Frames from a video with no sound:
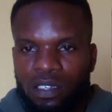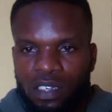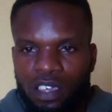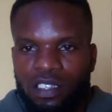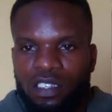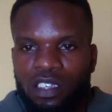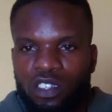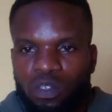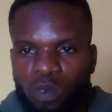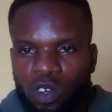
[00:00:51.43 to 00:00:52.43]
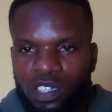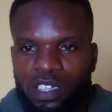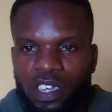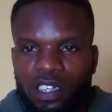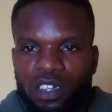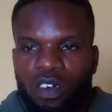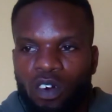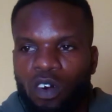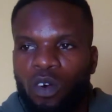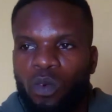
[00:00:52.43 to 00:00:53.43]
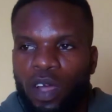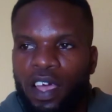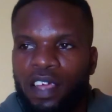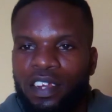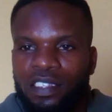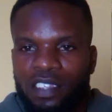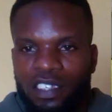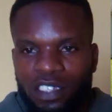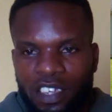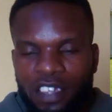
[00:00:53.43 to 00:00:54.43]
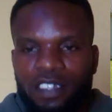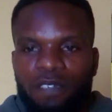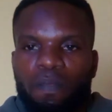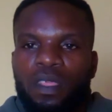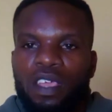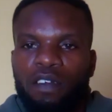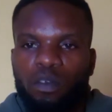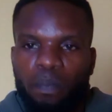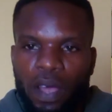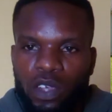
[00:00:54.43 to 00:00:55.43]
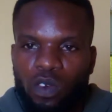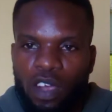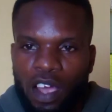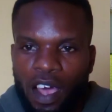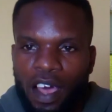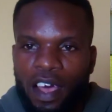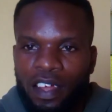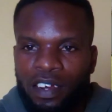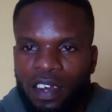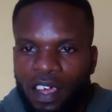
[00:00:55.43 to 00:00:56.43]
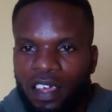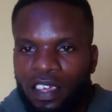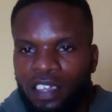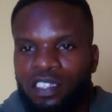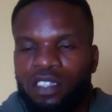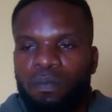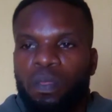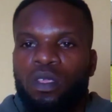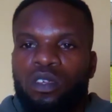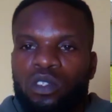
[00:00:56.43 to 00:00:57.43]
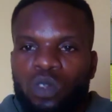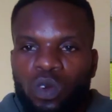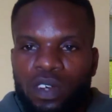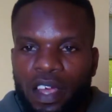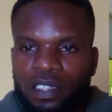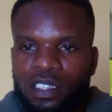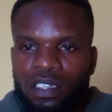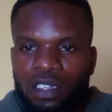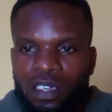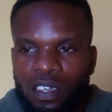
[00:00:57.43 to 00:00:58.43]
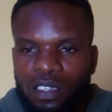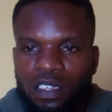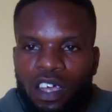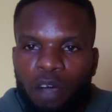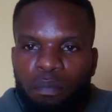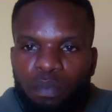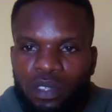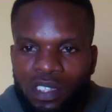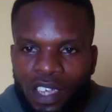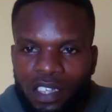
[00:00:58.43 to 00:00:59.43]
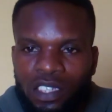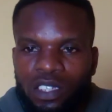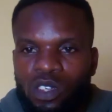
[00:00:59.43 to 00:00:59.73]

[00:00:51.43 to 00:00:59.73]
Yes, a small shade, or where there is a shade, you have to park your car under it so that it can protect